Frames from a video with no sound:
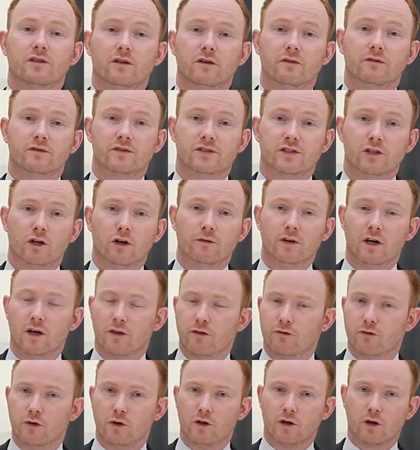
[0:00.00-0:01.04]
of silver
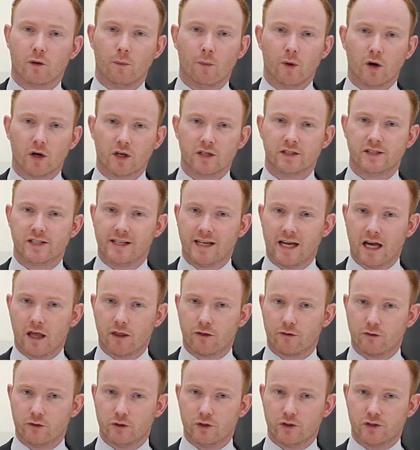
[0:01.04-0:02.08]
through the commodity
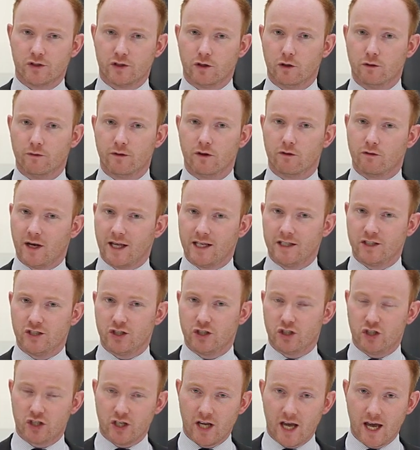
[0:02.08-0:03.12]
and through
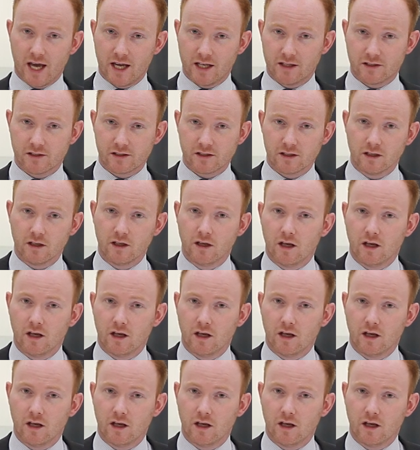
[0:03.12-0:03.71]
silver-related shares.